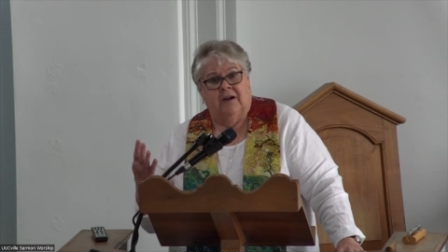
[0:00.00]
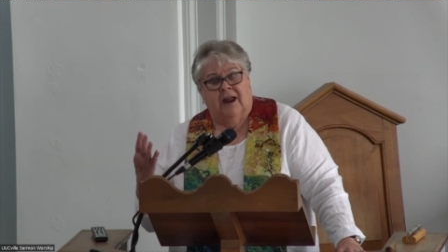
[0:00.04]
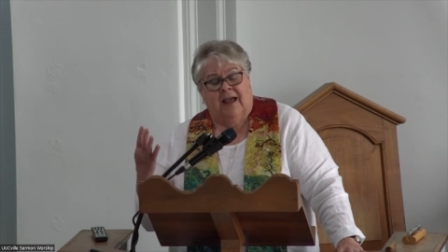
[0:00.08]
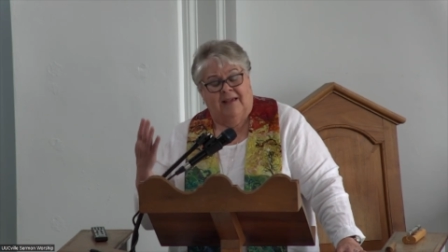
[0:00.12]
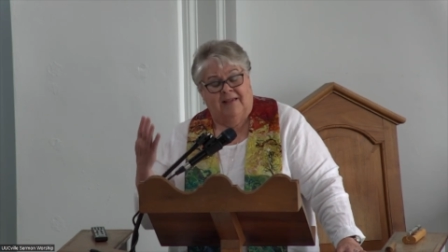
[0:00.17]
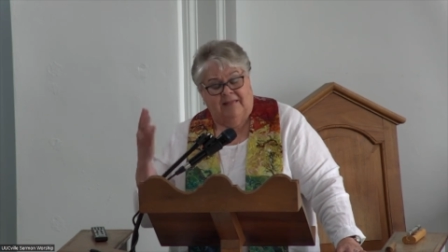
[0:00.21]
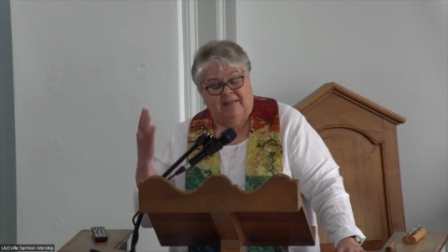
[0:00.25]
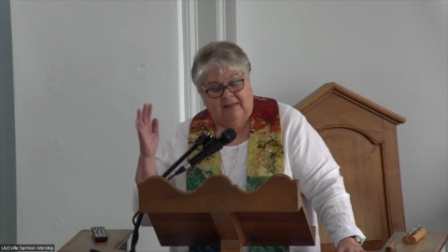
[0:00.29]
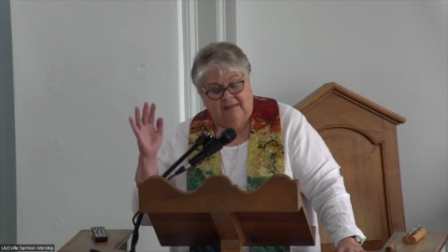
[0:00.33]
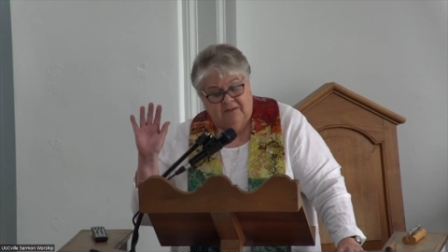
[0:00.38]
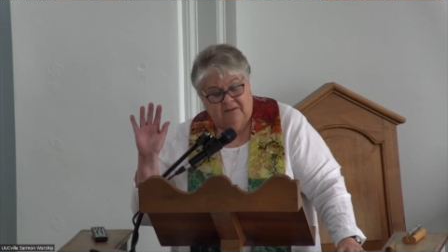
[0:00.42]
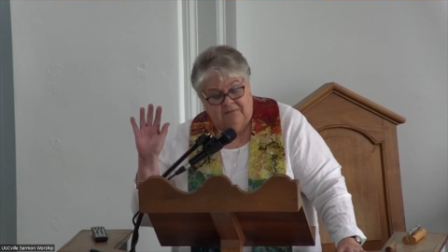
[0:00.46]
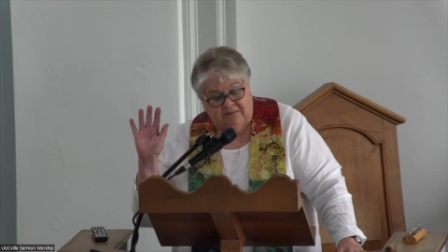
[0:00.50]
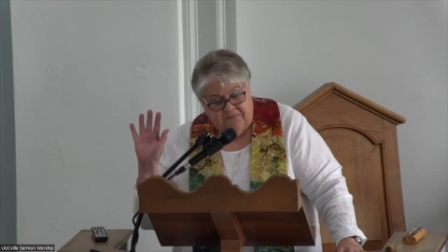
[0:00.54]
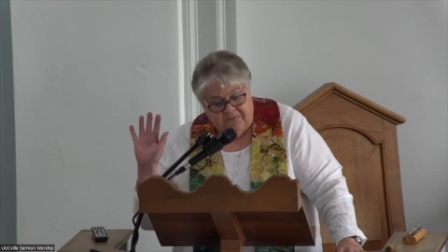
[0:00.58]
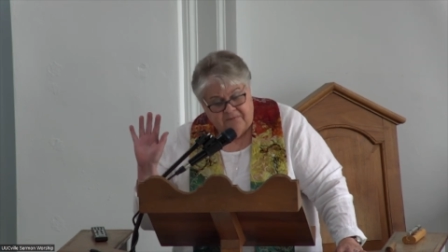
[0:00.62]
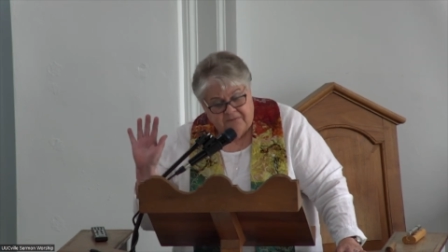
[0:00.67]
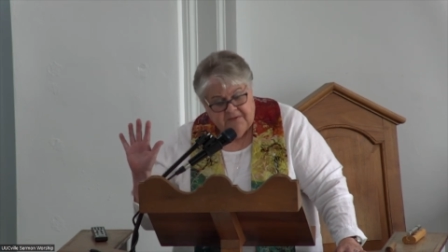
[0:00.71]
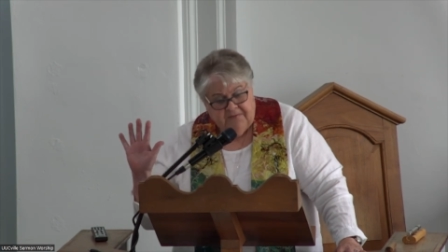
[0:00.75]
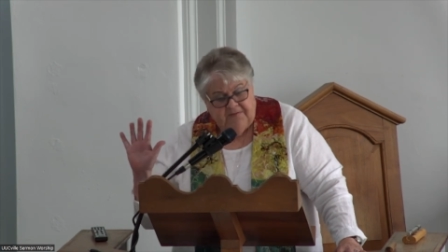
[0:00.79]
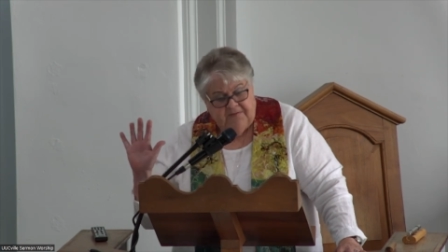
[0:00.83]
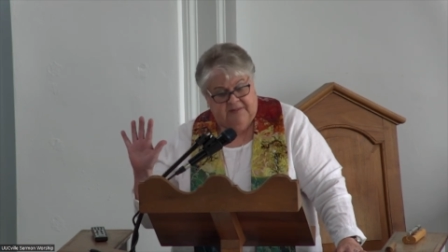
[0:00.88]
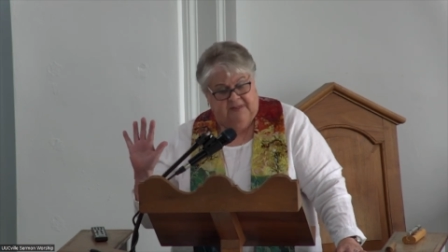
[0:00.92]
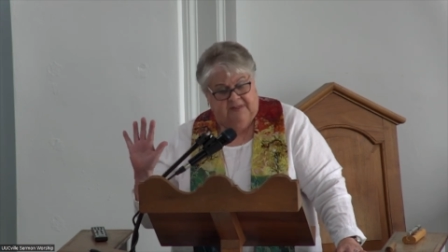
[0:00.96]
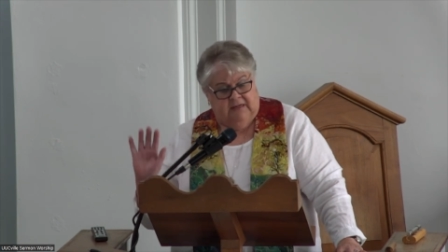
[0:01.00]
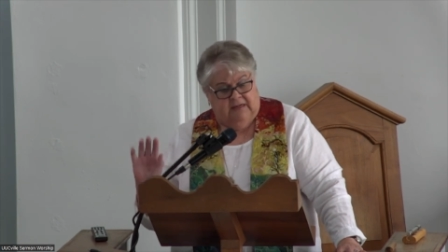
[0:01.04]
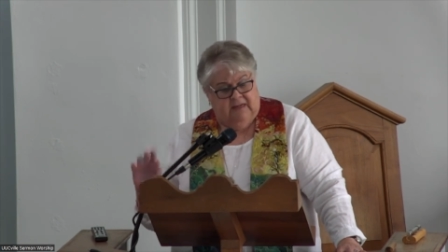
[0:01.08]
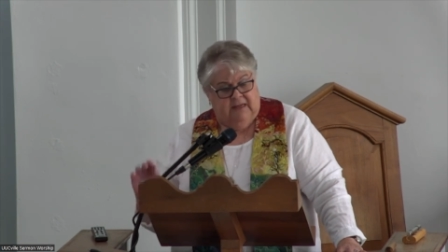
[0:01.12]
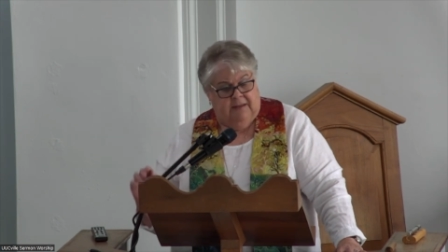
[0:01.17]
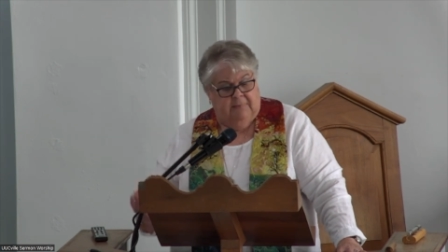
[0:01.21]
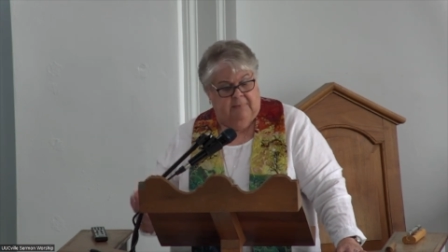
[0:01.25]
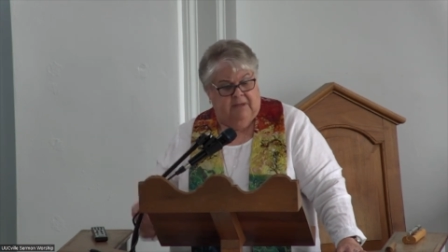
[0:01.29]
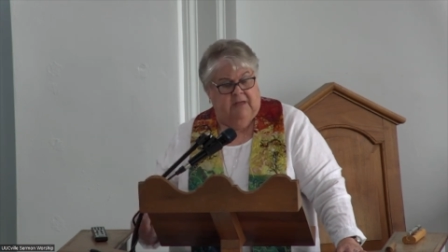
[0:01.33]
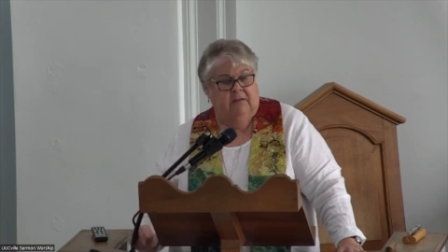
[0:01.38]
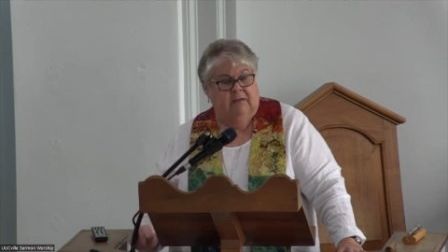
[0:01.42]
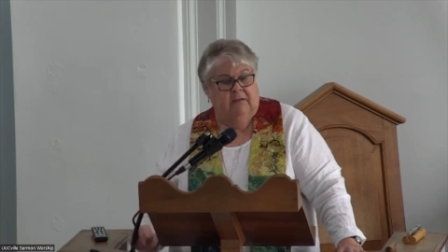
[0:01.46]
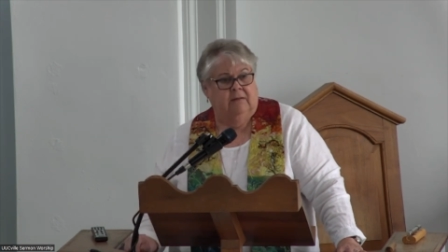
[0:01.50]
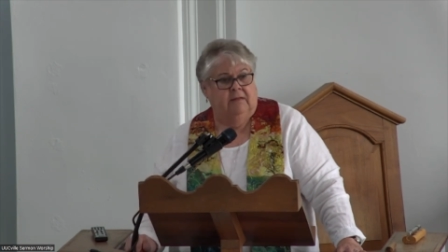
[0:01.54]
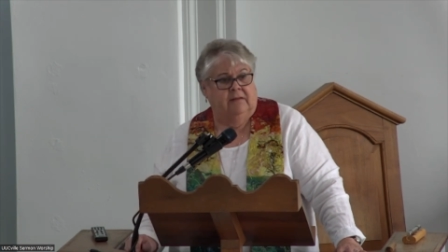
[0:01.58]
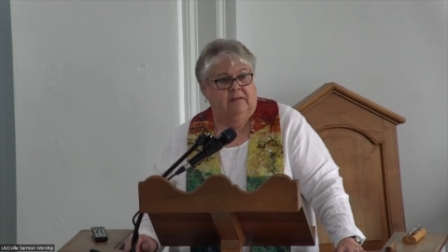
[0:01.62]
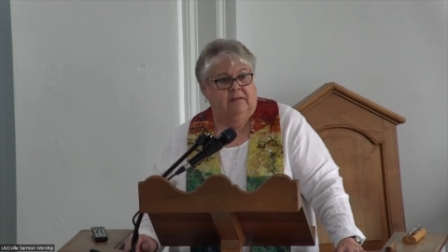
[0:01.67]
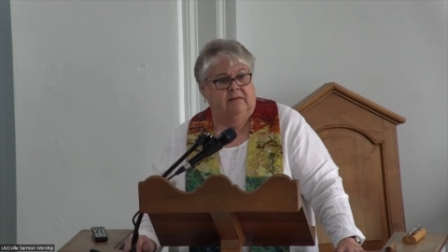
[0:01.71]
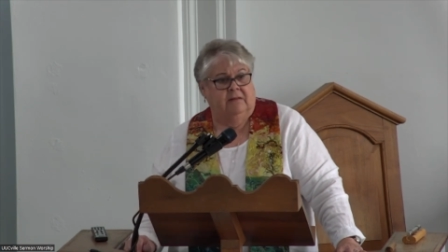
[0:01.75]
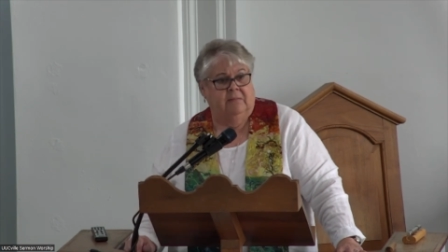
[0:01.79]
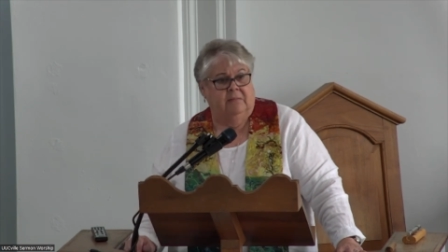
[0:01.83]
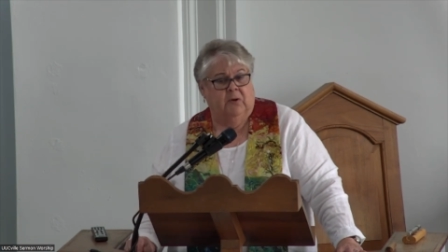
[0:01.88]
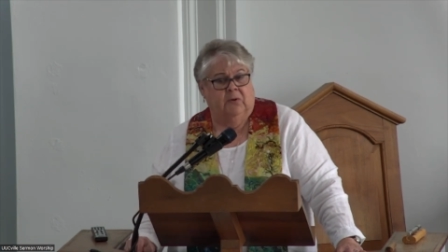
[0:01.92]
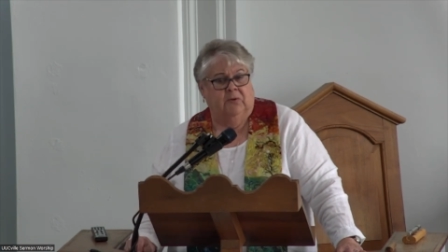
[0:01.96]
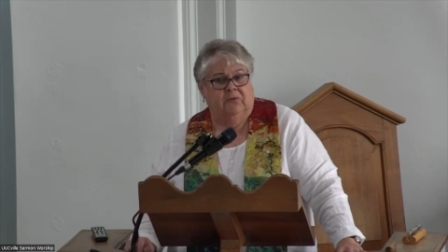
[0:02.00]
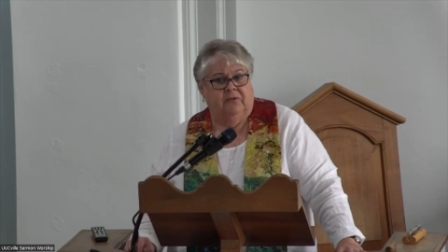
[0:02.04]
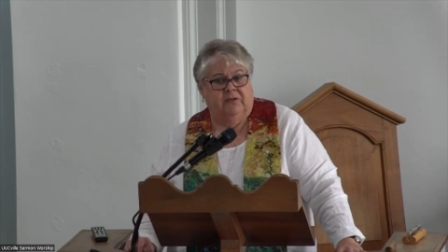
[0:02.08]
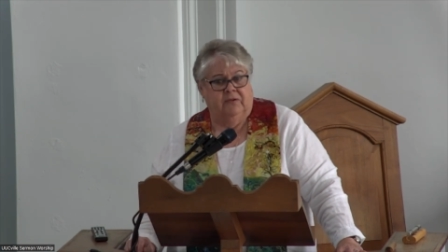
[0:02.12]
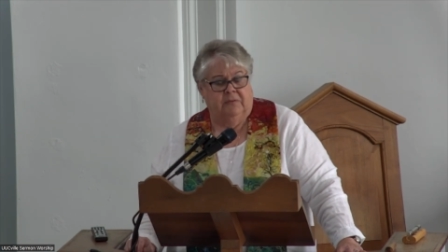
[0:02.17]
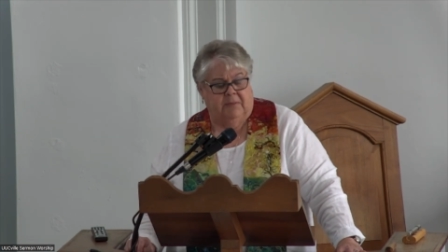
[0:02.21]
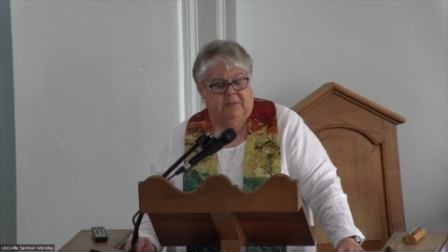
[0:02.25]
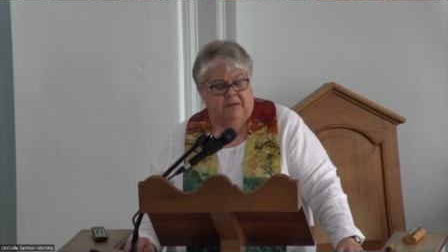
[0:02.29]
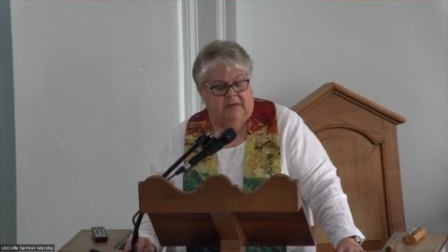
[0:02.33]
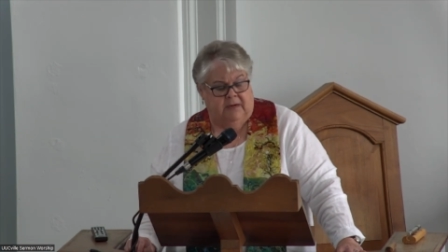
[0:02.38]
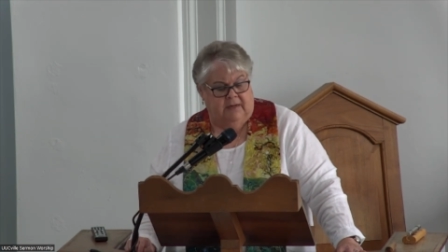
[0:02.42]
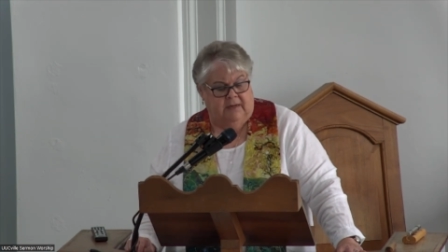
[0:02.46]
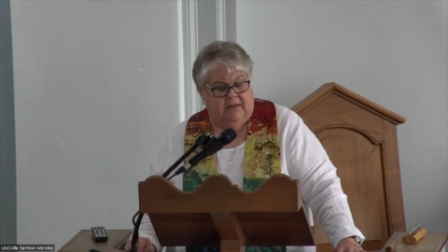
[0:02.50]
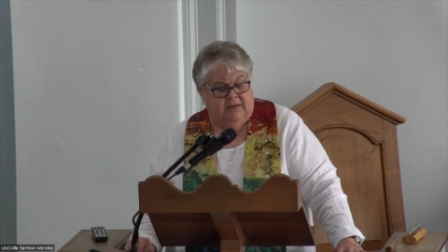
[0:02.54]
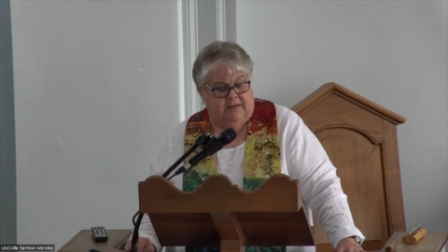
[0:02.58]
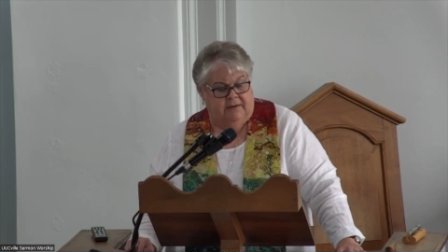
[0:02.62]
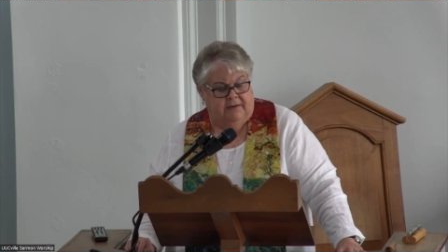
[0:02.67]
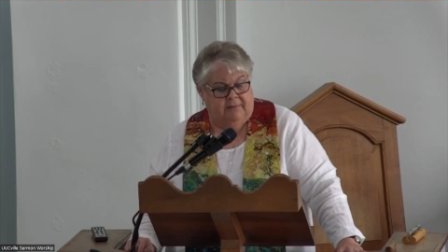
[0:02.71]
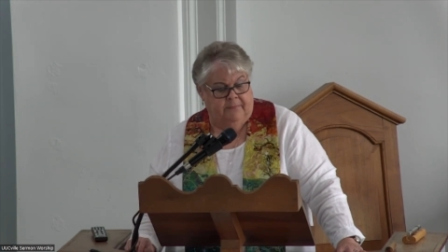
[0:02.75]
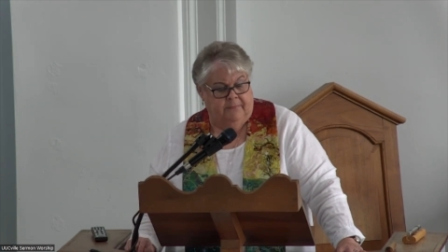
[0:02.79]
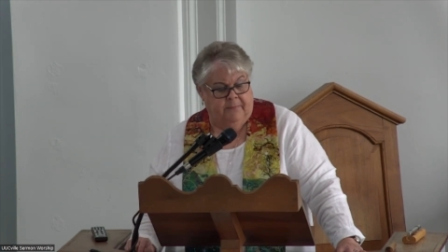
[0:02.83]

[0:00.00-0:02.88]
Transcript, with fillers: I think the fifth dilemma is the most immediate,